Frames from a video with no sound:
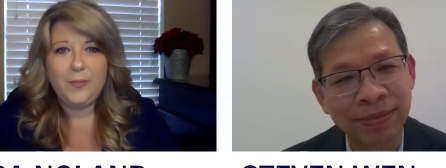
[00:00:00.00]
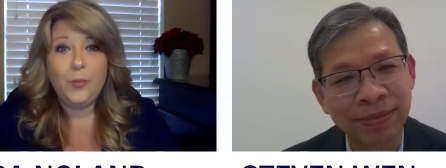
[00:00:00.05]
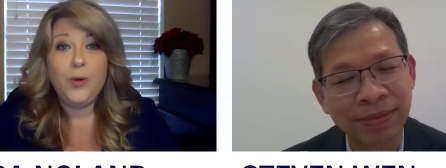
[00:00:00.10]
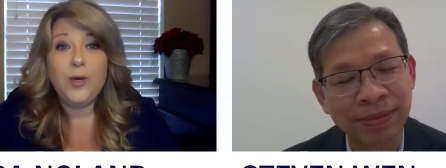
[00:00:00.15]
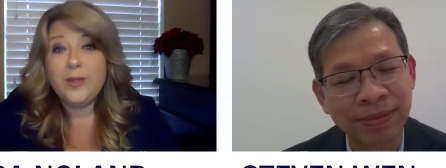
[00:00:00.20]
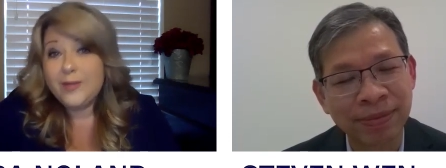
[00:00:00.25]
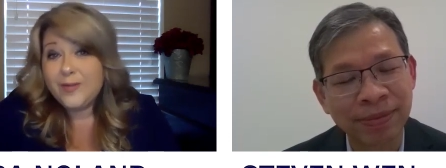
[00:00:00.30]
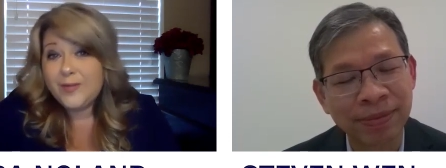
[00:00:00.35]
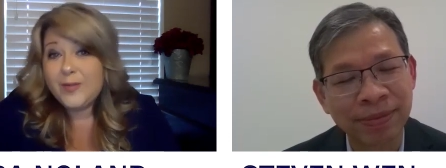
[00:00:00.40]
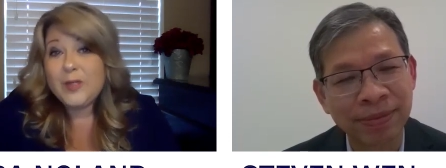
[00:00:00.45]

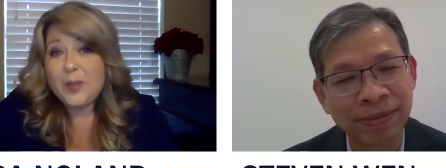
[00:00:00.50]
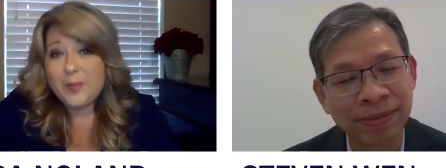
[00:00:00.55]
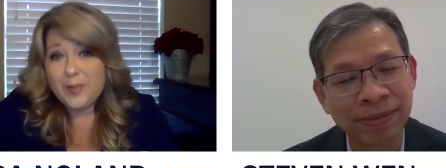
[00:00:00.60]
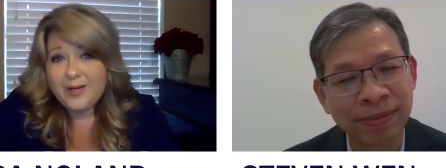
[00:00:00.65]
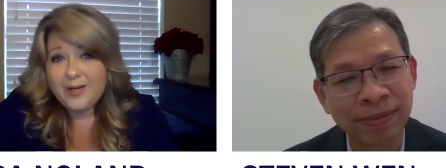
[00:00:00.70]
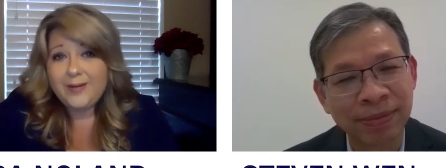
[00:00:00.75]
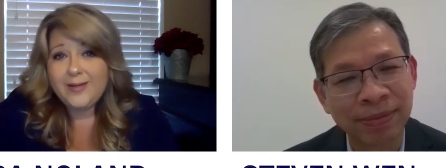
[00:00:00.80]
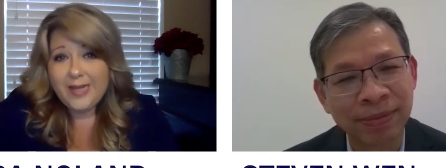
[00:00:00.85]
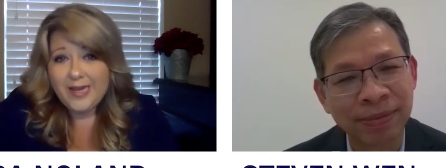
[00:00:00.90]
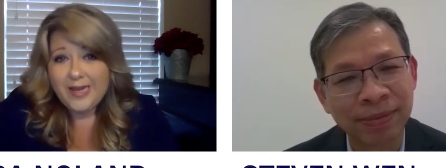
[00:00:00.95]
Speaker 1: with
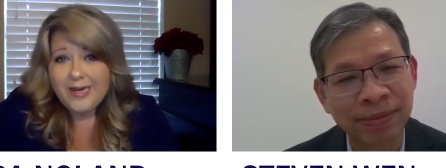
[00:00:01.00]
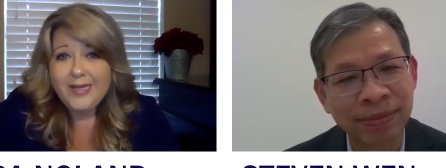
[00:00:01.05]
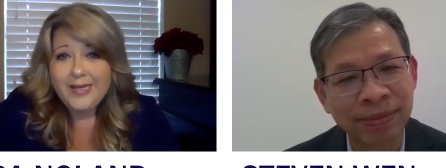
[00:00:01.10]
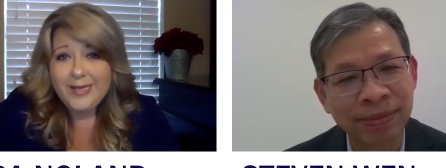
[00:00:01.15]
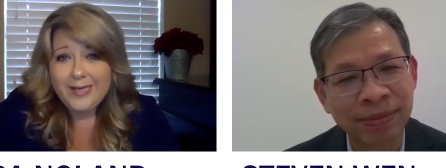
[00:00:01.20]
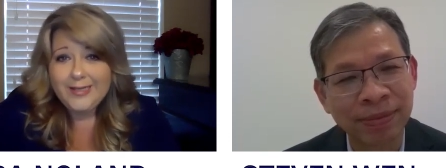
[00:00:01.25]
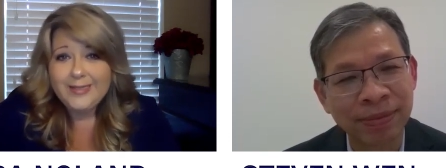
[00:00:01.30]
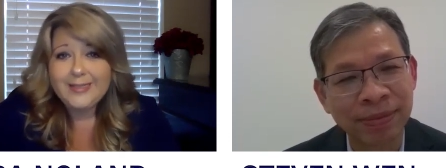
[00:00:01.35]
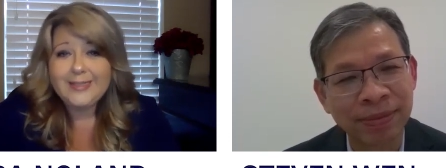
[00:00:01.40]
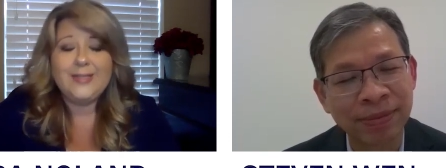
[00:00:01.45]
summit
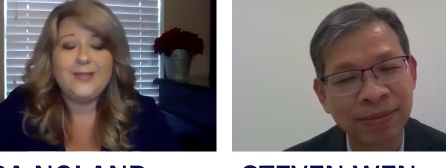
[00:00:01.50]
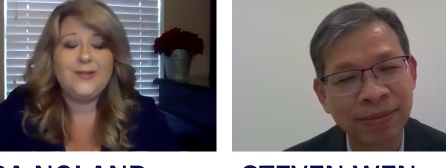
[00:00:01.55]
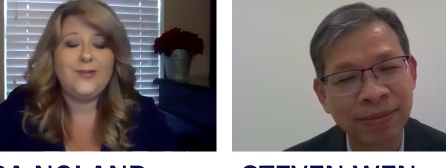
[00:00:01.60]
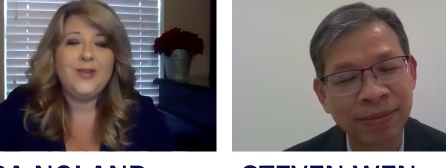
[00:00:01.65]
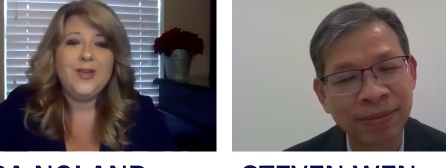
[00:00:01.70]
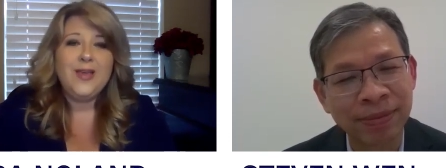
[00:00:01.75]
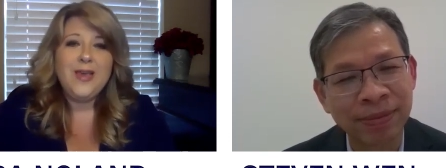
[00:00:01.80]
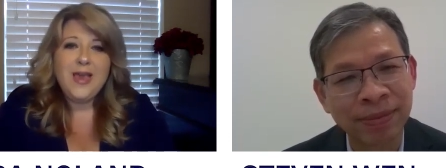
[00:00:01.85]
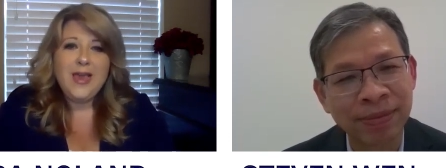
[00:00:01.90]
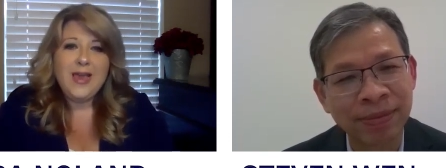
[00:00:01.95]
attendees
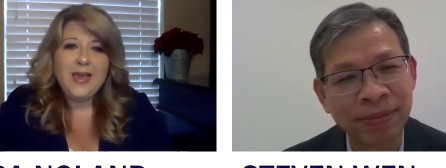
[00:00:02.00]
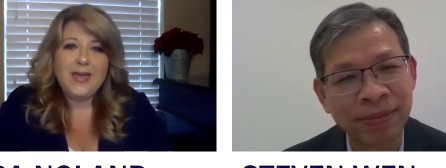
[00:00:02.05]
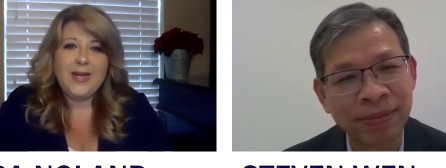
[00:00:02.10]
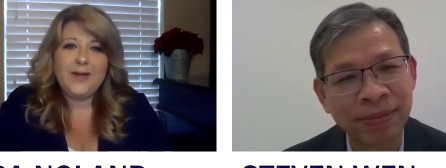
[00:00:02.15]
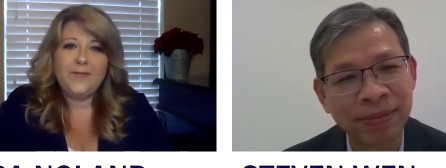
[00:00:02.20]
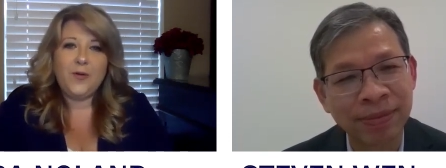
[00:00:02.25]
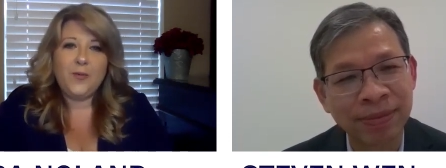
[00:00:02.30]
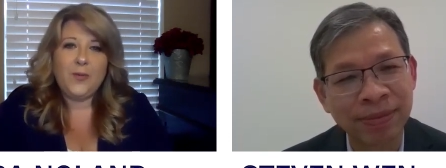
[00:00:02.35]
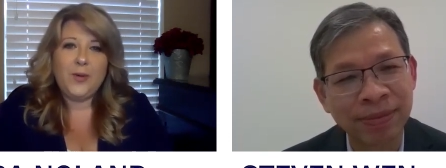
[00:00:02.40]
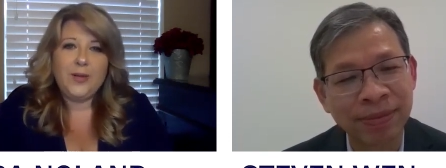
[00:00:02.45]
and
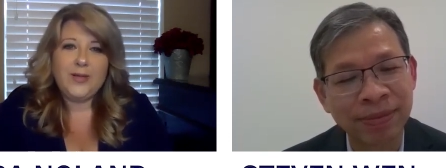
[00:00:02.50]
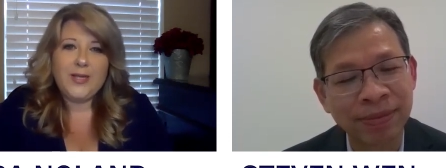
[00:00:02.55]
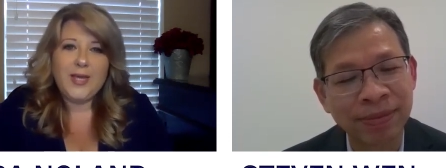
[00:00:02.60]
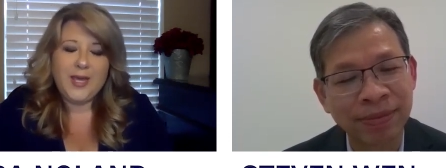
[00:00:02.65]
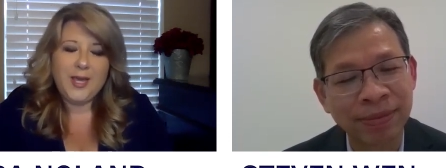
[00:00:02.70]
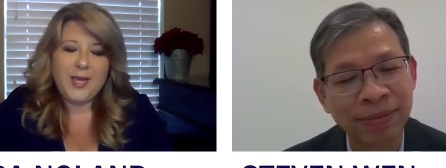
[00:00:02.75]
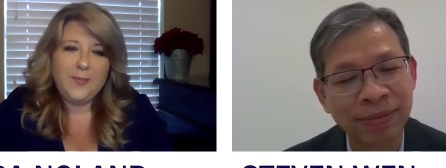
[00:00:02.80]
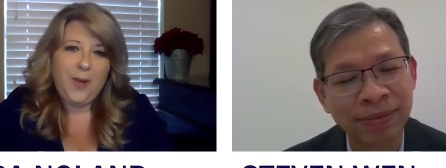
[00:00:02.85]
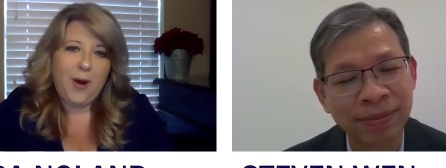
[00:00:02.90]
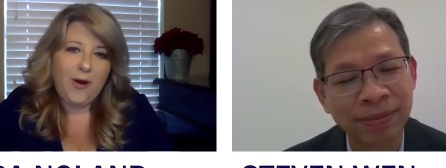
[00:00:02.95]
and everyone
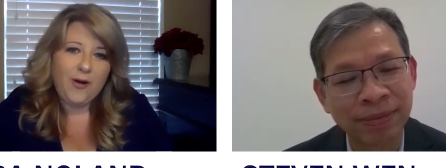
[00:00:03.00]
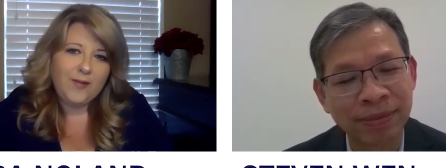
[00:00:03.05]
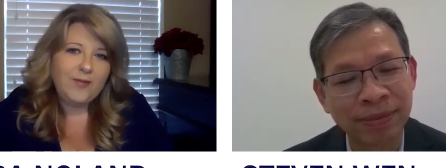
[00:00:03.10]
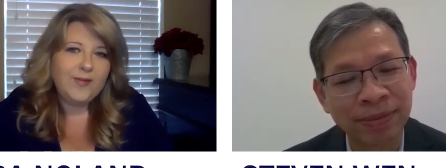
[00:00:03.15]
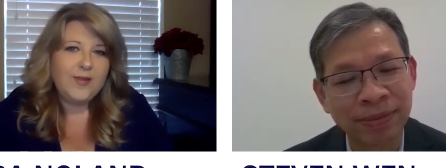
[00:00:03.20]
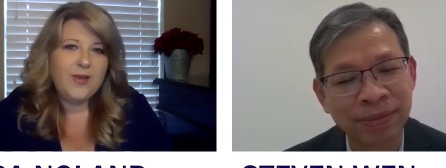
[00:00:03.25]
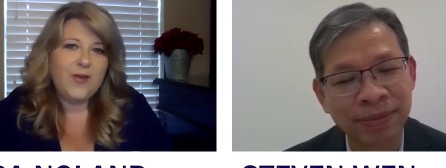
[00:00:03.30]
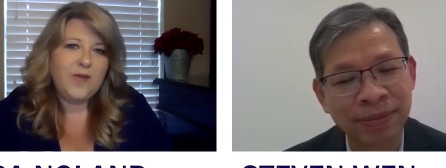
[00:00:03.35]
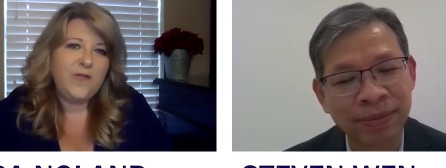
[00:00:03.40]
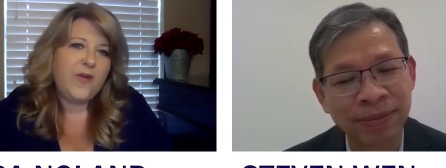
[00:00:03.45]
taking part
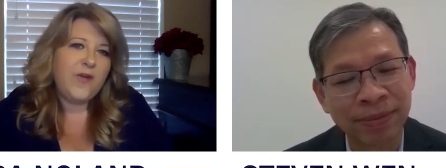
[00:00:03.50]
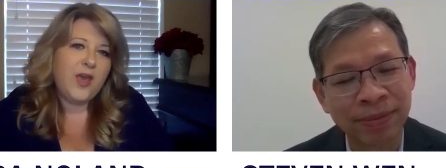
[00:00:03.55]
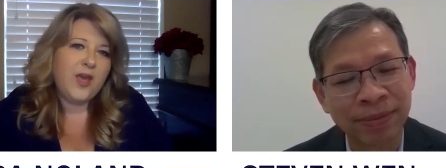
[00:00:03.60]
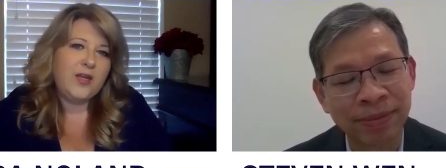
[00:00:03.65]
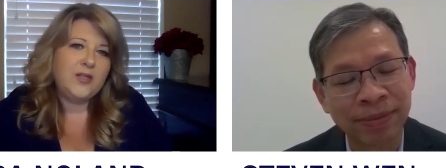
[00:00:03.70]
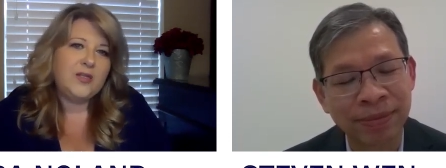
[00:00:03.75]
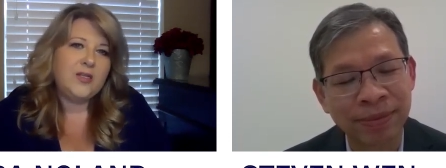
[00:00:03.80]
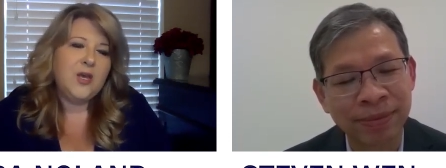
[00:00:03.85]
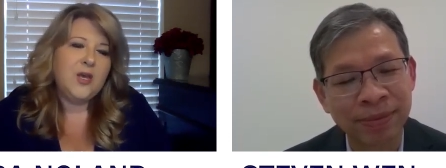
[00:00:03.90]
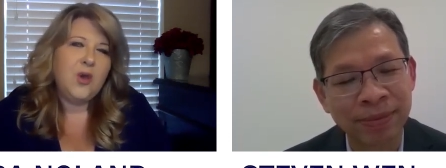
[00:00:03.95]
in the
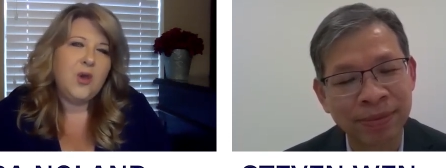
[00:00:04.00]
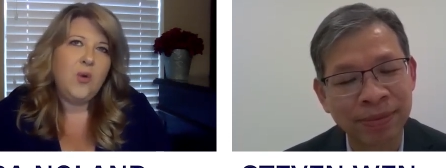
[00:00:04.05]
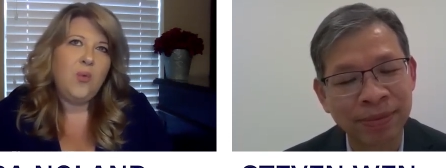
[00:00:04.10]
event.